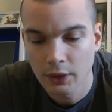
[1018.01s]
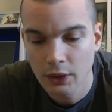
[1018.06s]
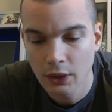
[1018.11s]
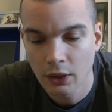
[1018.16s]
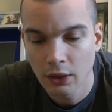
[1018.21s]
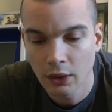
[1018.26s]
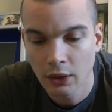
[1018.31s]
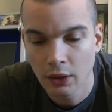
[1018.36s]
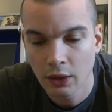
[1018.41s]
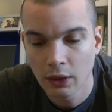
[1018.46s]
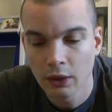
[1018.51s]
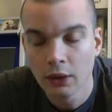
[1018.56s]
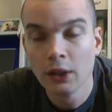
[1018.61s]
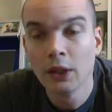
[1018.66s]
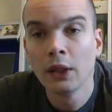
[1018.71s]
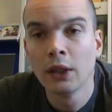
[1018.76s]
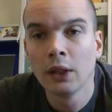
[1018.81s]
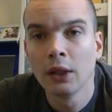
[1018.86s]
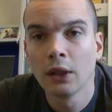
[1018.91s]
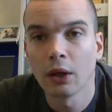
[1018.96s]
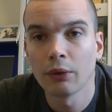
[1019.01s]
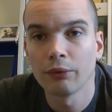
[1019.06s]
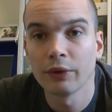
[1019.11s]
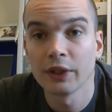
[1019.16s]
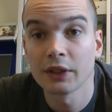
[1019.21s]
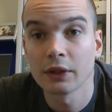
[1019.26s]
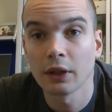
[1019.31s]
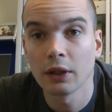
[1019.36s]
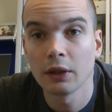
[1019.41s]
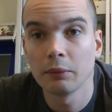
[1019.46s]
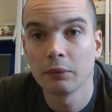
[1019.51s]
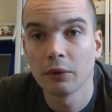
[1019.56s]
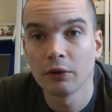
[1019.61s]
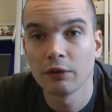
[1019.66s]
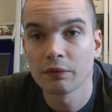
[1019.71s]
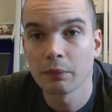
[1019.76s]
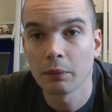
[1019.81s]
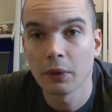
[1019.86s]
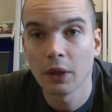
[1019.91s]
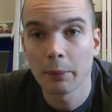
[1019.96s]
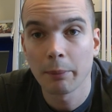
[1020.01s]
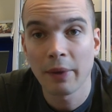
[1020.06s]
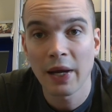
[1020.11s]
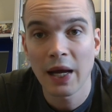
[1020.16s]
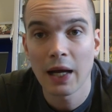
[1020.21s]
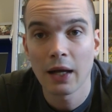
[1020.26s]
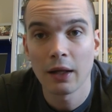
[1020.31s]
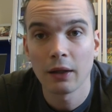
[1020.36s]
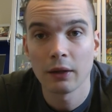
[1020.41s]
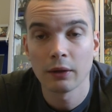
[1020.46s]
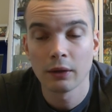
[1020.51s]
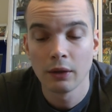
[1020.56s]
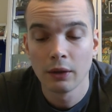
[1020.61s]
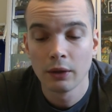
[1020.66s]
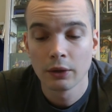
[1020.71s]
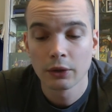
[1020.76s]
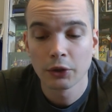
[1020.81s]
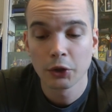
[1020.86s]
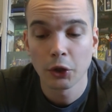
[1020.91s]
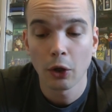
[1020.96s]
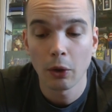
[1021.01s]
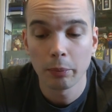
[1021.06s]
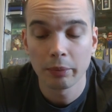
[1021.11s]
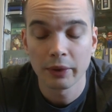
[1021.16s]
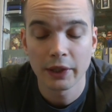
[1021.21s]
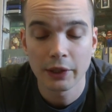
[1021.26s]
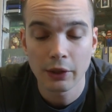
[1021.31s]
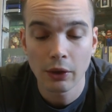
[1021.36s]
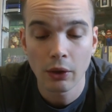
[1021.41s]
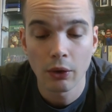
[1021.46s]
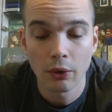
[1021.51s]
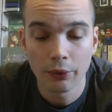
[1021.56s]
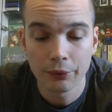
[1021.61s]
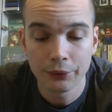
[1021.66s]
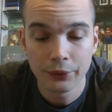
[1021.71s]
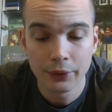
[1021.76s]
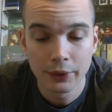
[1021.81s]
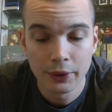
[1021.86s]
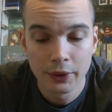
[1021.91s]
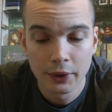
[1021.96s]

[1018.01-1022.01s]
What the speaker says: I recently moved my PAL copy on,